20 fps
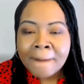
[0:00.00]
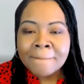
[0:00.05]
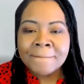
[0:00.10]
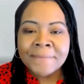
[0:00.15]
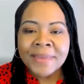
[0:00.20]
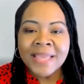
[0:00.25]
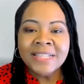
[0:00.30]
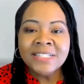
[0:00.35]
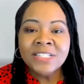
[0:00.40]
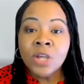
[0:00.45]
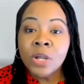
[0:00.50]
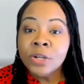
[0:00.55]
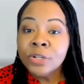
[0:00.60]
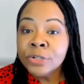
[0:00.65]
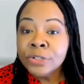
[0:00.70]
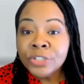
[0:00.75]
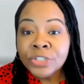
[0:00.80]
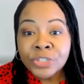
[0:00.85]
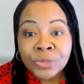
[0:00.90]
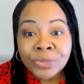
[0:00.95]
based on
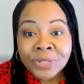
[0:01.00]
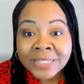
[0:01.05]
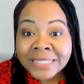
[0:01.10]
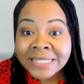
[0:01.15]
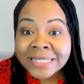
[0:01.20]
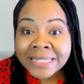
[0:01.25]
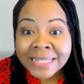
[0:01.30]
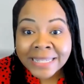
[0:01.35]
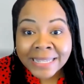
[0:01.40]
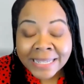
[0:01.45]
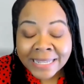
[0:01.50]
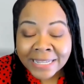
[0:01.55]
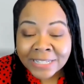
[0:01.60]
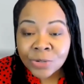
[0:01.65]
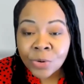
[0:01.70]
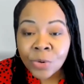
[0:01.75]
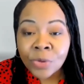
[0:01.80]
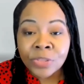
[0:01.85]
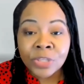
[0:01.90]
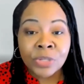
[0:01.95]
your students' needs
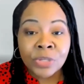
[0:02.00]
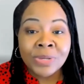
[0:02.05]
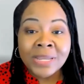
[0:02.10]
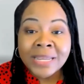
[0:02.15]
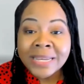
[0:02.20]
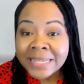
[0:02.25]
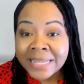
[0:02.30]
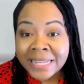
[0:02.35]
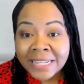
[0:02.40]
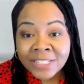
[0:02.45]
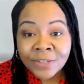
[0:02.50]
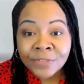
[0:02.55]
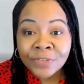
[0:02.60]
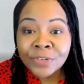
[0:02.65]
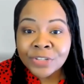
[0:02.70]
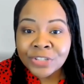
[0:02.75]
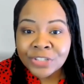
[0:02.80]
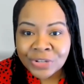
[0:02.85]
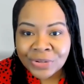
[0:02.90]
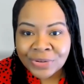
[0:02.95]
or the unique needs of your
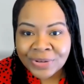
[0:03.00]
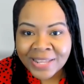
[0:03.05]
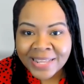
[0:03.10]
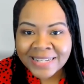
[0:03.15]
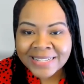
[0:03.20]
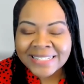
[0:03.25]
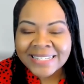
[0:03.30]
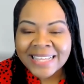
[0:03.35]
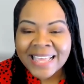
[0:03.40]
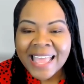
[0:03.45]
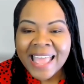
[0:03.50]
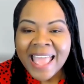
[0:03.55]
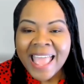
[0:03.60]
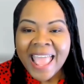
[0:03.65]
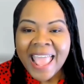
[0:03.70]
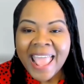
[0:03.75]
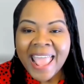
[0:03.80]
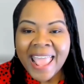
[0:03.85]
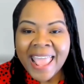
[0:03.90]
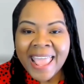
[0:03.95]
students.
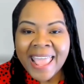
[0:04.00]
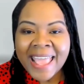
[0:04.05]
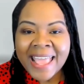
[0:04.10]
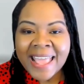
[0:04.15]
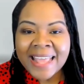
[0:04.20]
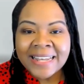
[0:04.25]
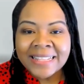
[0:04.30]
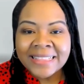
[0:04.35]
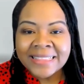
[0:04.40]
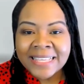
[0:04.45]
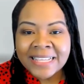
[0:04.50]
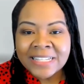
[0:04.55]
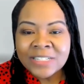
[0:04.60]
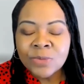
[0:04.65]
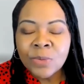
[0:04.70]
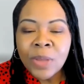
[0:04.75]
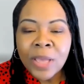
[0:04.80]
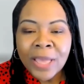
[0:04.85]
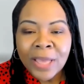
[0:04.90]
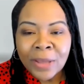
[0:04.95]
And this
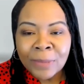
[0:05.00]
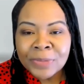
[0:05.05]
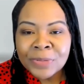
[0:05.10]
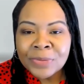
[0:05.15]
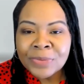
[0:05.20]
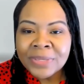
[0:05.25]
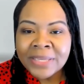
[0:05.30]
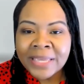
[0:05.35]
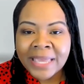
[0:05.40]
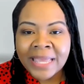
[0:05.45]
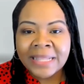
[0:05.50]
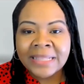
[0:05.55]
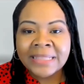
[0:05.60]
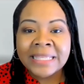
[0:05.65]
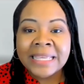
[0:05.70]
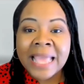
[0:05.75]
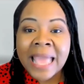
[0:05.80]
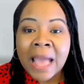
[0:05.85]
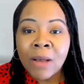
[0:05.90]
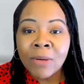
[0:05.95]
will help you get
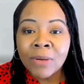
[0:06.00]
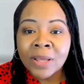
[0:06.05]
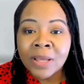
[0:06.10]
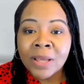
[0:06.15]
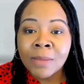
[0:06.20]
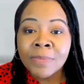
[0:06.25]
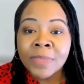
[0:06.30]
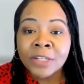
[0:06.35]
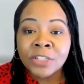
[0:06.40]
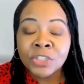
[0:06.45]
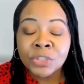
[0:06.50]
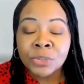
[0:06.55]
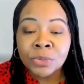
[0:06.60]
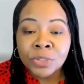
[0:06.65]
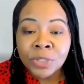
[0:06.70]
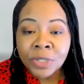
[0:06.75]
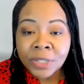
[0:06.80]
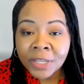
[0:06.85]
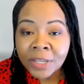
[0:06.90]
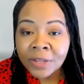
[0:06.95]
the outcome that you're
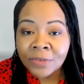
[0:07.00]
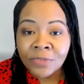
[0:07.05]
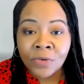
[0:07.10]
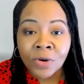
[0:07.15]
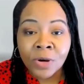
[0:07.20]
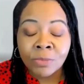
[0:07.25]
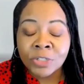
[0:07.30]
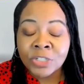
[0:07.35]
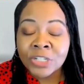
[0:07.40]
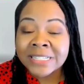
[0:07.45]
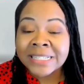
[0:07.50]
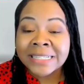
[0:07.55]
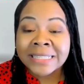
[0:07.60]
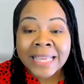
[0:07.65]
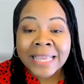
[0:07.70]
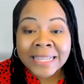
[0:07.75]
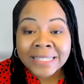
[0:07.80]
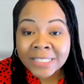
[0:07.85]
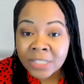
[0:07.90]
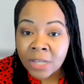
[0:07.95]
looking for, which is
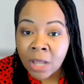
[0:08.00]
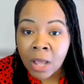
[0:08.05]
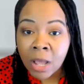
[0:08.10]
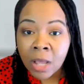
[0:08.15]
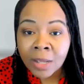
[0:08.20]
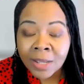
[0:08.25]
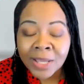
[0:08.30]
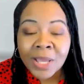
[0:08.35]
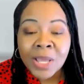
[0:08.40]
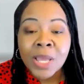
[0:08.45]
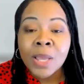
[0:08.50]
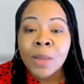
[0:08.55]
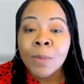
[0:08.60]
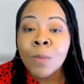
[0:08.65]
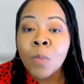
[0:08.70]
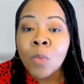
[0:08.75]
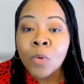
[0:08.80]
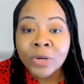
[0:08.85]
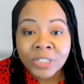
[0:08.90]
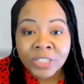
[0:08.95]
less talk,
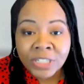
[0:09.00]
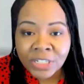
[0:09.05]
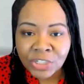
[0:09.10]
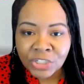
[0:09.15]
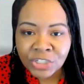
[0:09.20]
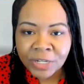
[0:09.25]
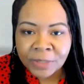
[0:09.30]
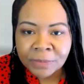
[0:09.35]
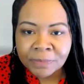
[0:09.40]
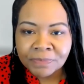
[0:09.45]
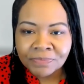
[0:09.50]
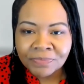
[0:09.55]
more teaching.